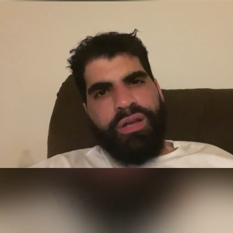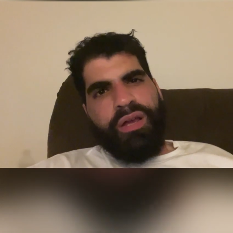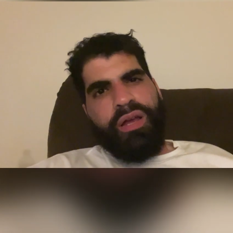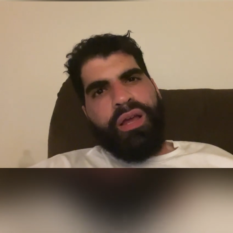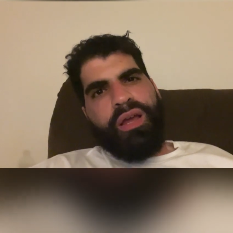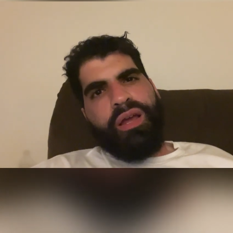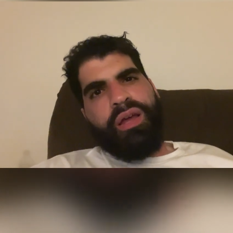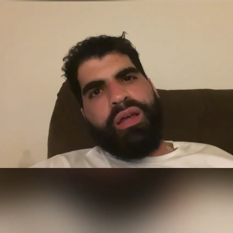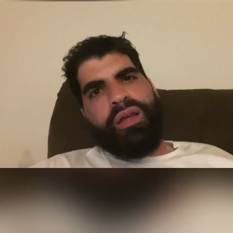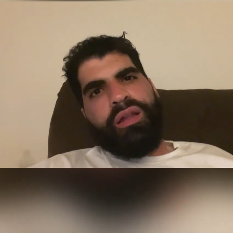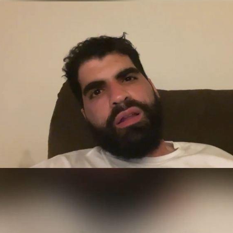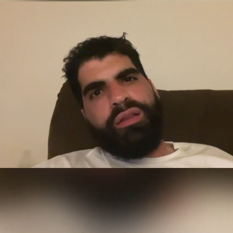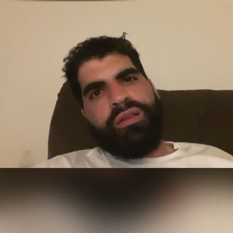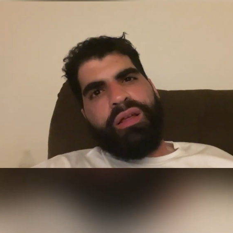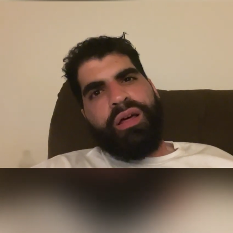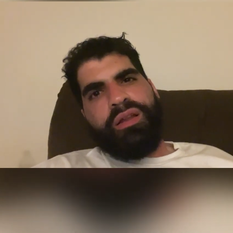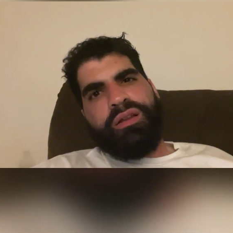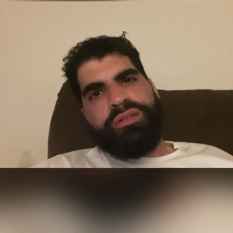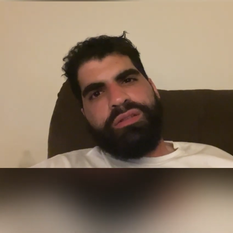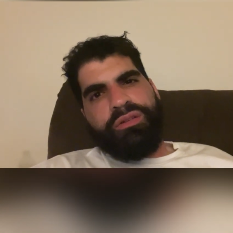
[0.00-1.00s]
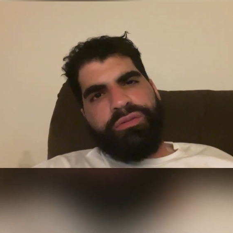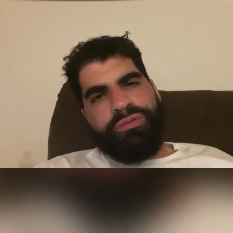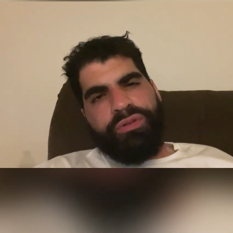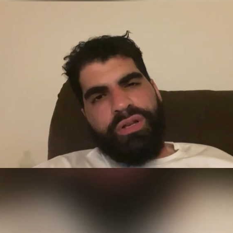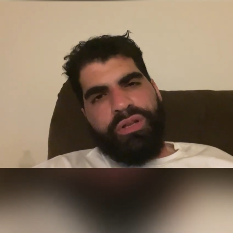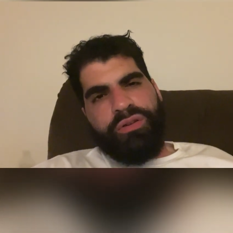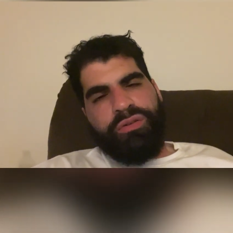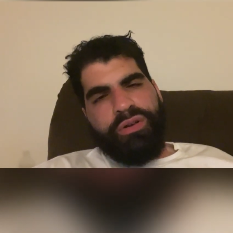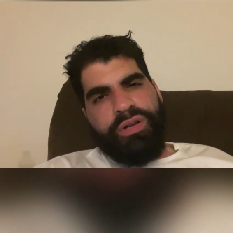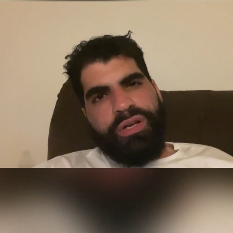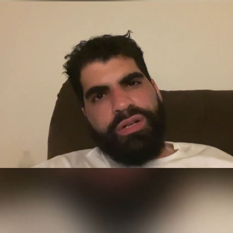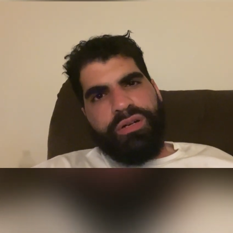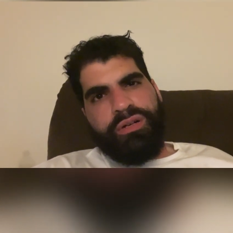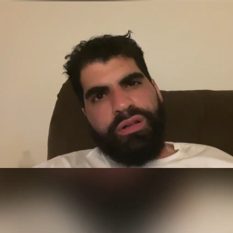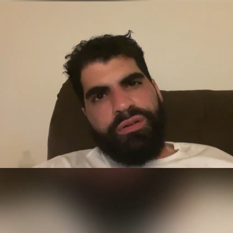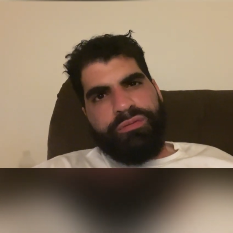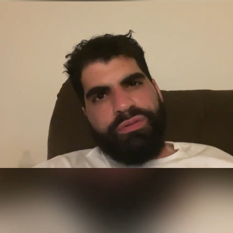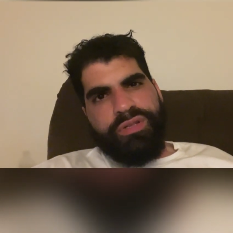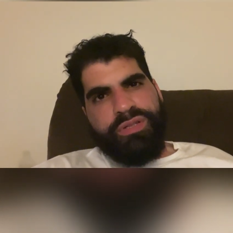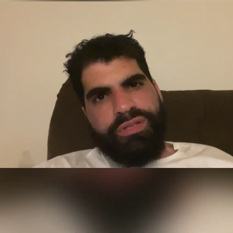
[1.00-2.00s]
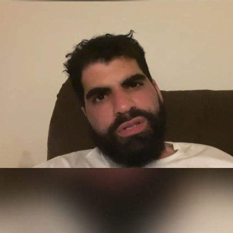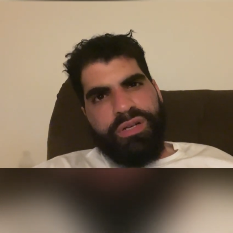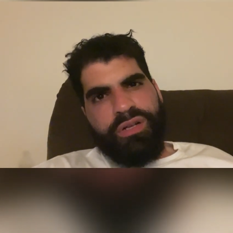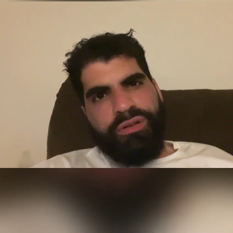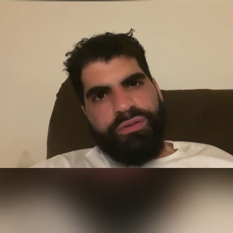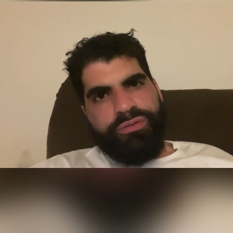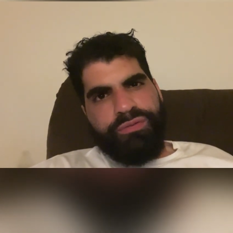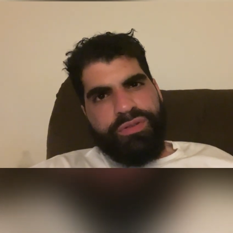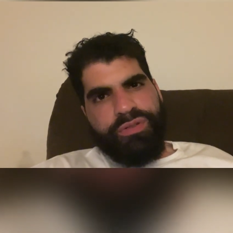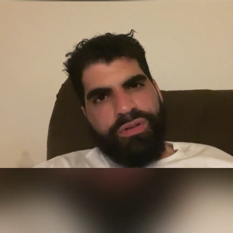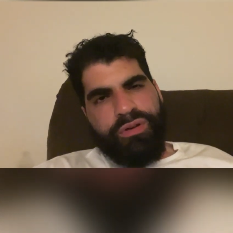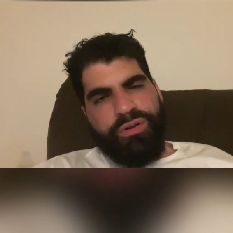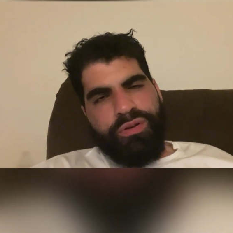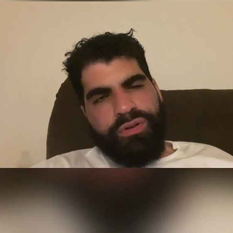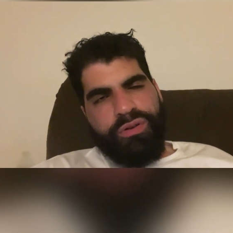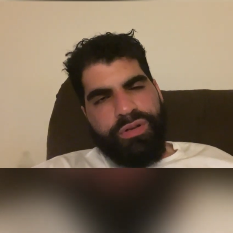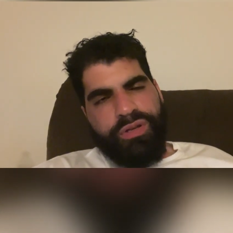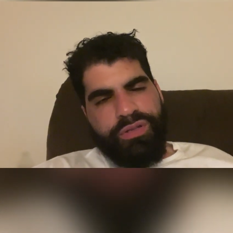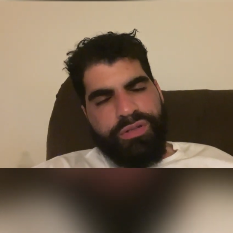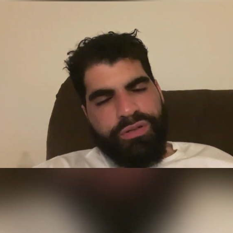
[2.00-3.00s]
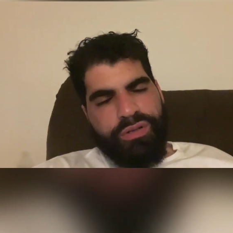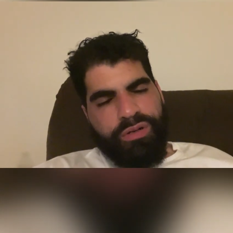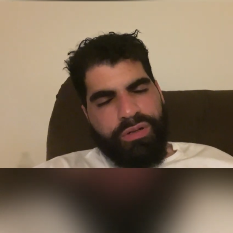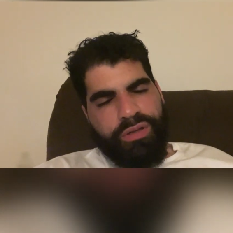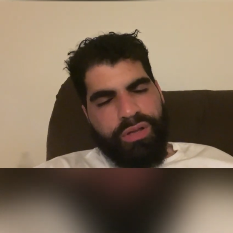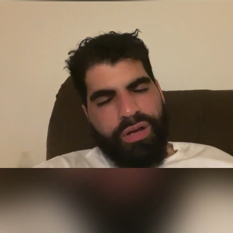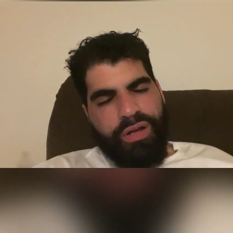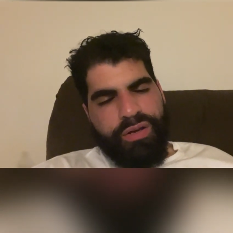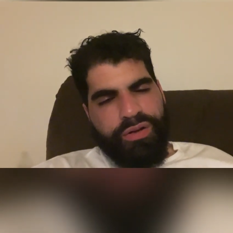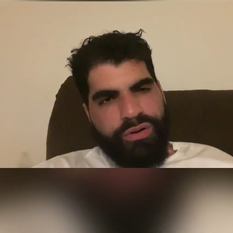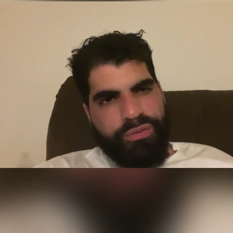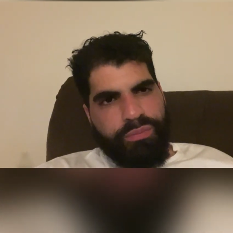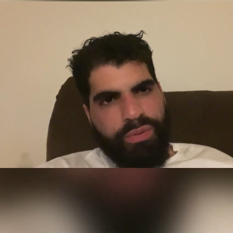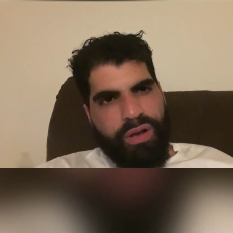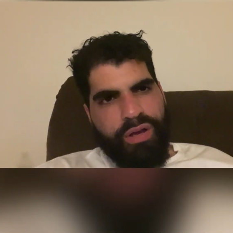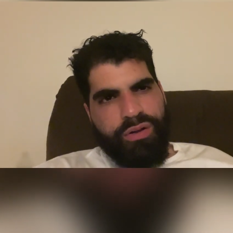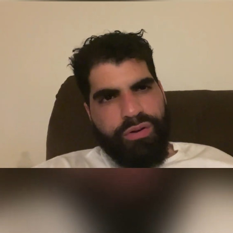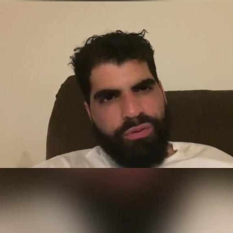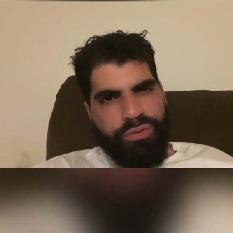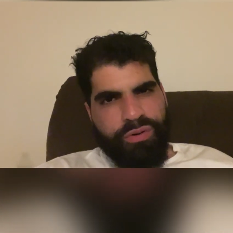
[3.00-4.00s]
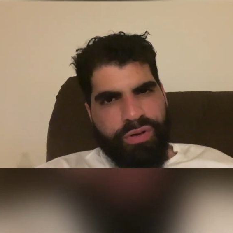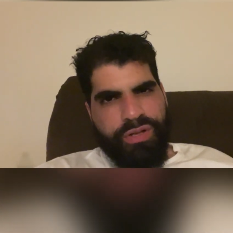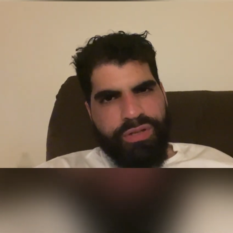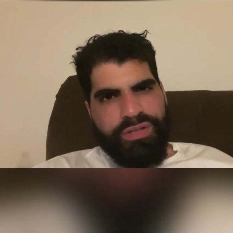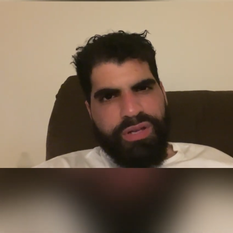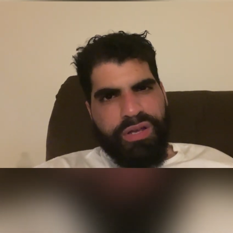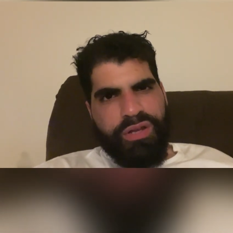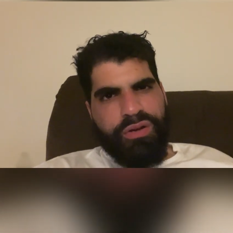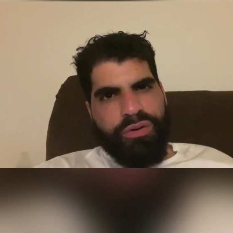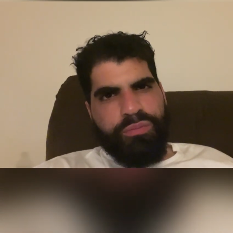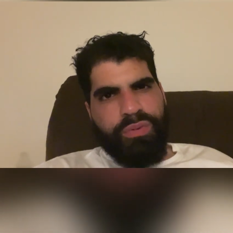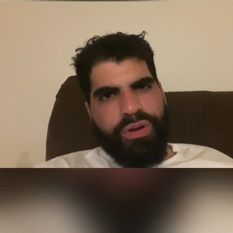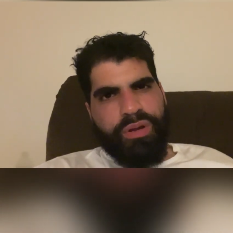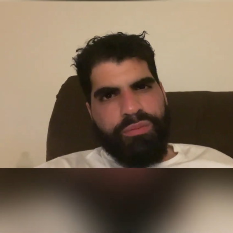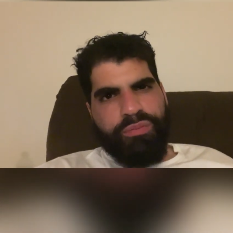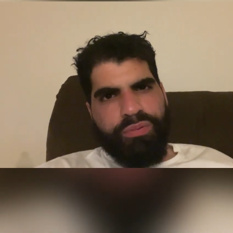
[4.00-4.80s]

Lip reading: And that is a victory in and of itself. So you need to align your mind, orientate your mind